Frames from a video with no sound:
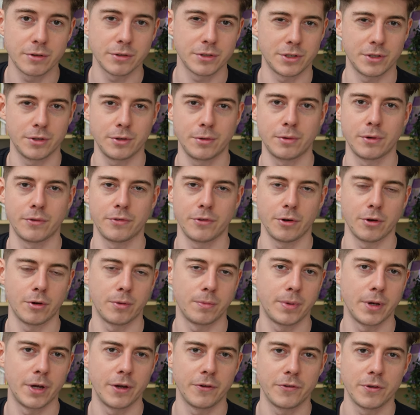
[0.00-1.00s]
or so of your
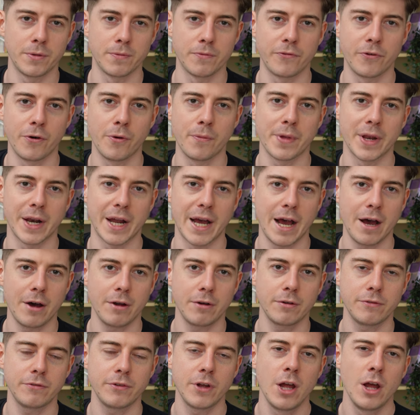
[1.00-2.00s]
perfume formula
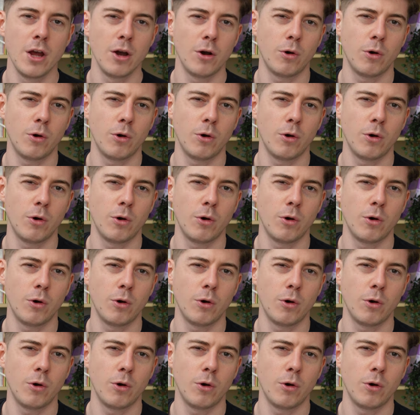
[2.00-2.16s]
out of,